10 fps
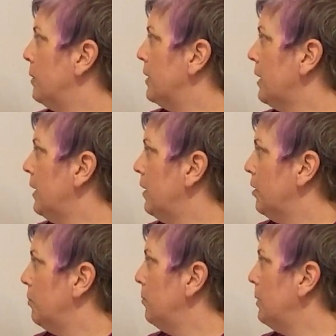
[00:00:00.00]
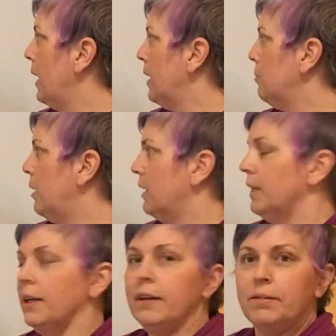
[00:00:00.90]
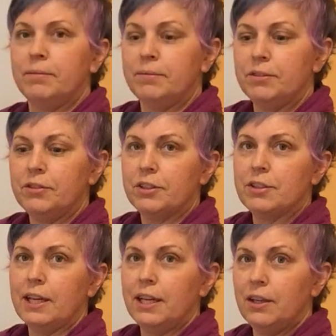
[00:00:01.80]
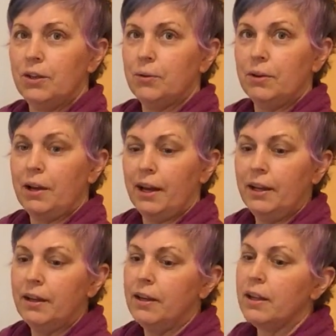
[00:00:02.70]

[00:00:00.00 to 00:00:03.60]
in the kingdom Animalia, just like you and I.